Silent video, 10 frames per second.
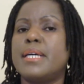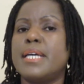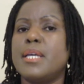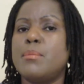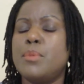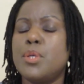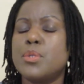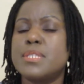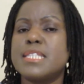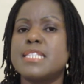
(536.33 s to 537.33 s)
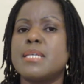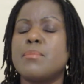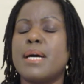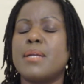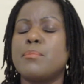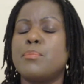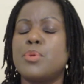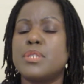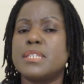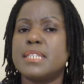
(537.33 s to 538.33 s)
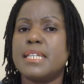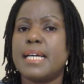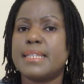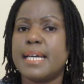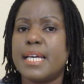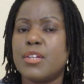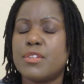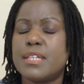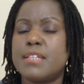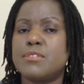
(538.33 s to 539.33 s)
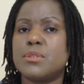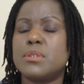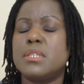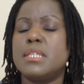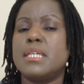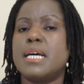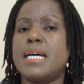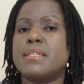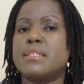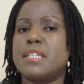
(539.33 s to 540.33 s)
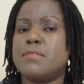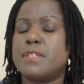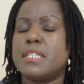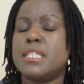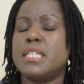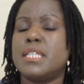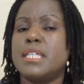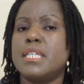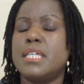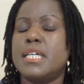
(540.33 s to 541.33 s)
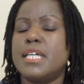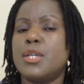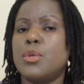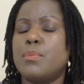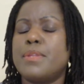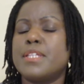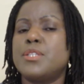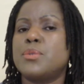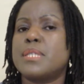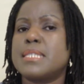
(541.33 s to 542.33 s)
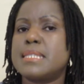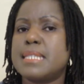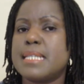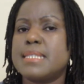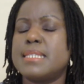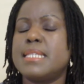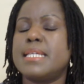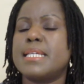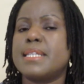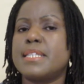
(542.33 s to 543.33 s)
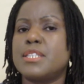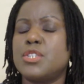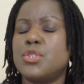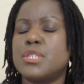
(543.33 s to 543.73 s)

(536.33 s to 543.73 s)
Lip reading: immune system and put it at a healthy level, and definitely I hope that you can start seeing that your